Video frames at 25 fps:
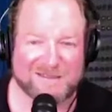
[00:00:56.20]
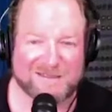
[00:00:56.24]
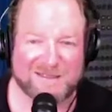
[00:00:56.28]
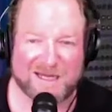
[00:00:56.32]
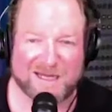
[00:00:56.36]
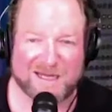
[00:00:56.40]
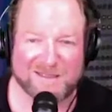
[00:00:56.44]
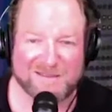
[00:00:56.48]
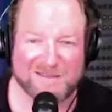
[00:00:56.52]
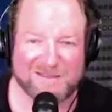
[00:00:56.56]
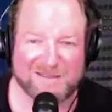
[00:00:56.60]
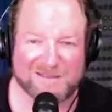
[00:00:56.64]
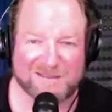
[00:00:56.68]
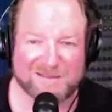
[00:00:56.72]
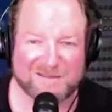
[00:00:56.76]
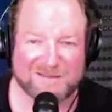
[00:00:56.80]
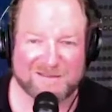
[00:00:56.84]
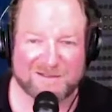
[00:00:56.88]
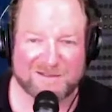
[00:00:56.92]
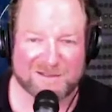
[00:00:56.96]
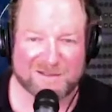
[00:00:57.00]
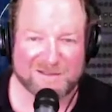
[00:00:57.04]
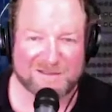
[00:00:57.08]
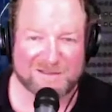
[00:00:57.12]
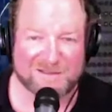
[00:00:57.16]
guest is
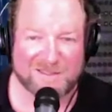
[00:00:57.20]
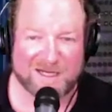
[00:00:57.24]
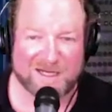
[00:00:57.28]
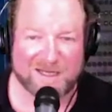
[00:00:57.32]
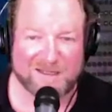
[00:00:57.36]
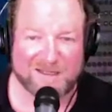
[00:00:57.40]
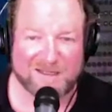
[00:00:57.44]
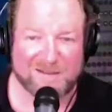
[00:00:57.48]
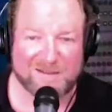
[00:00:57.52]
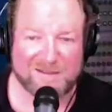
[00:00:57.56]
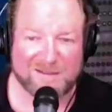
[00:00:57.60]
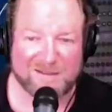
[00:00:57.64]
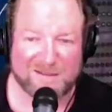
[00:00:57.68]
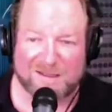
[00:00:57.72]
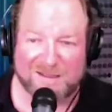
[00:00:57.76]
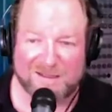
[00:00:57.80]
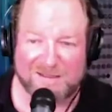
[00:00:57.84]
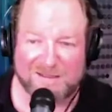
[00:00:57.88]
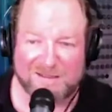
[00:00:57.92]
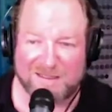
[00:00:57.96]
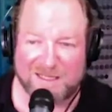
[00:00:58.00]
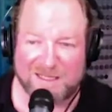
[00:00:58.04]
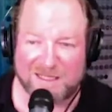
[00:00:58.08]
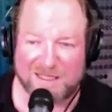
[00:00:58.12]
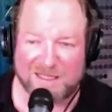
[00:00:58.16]
Kurt Sand.
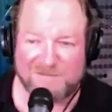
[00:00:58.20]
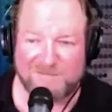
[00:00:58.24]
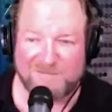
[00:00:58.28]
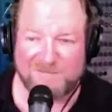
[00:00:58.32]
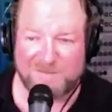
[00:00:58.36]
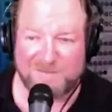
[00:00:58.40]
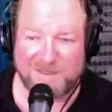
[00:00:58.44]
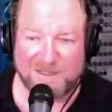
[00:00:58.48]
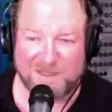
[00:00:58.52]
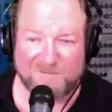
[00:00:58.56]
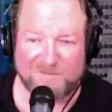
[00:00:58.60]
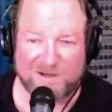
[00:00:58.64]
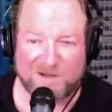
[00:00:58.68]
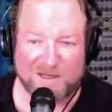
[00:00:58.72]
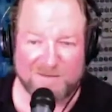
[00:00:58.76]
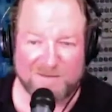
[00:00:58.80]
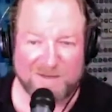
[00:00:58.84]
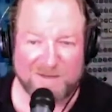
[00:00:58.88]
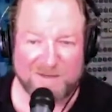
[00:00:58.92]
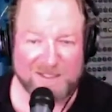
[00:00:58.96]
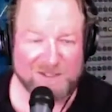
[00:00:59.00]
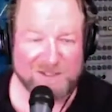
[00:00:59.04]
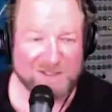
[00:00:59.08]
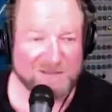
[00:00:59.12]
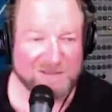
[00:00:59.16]
He's the SVP of
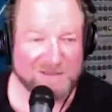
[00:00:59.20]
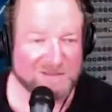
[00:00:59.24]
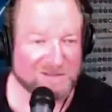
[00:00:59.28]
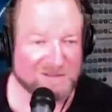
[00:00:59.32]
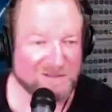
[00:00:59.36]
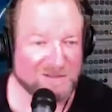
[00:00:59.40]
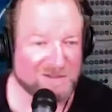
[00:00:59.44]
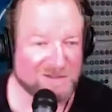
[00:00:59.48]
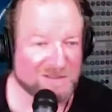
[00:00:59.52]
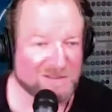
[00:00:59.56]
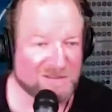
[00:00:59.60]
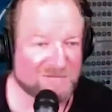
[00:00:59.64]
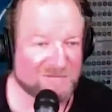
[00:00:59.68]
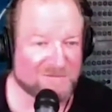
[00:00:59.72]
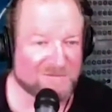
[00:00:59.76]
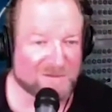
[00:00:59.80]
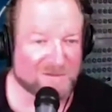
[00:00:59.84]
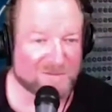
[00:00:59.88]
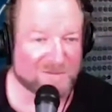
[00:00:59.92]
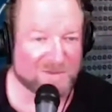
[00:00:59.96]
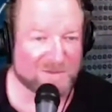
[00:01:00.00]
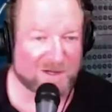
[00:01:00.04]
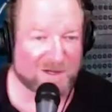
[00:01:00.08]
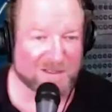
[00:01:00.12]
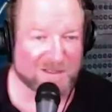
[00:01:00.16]
Automation Solutions for
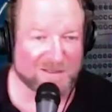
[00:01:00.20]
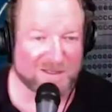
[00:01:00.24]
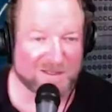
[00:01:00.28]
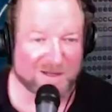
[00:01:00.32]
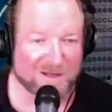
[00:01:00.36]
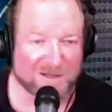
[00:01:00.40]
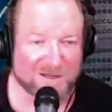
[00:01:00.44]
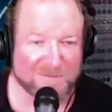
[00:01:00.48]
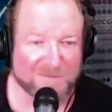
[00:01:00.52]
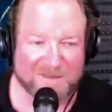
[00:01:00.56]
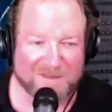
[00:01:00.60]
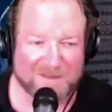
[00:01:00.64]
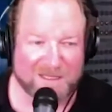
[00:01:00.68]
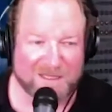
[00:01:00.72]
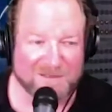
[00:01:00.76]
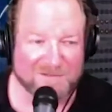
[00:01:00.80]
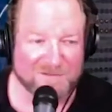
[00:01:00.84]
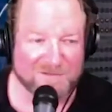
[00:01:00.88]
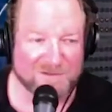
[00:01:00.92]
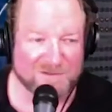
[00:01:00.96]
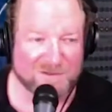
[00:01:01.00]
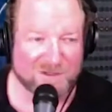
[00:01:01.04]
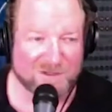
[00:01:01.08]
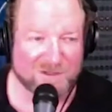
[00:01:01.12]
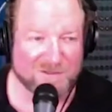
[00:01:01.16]
Broadcom. Thanks
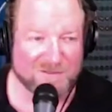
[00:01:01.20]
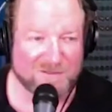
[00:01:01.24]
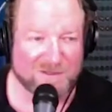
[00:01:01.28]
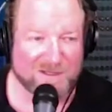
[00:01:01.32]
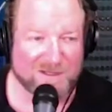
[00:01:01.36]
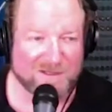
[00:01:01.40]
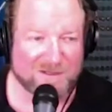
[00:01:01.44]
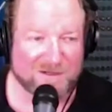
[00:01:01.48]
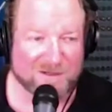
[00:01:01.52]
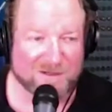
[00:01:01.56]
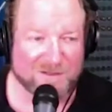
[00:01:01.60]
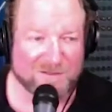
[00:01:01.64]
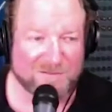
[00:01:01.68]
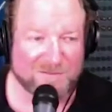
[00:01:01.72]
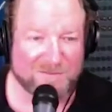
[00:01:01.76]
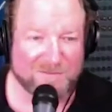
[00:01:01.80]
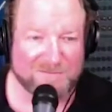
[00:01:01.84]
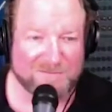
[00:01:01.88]
for joining me, Kurt.